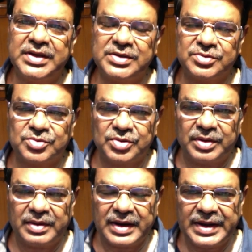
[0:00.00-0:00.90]
So
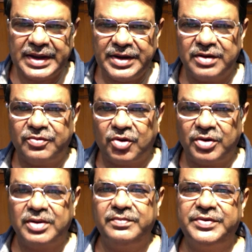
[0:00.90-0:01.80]
the area of
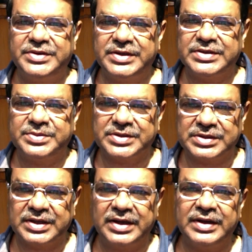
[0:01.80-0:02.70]
quantum physics, which
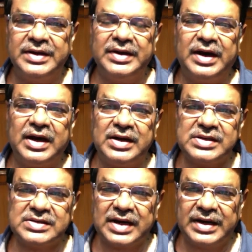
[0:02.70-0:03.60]
is there,
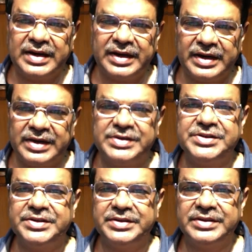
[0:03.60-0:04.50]
understanding
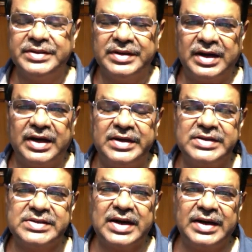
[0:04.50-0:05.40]
energy,
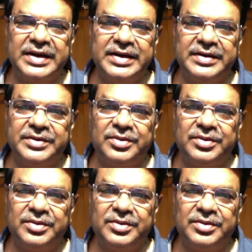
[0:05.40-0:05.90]
understanding,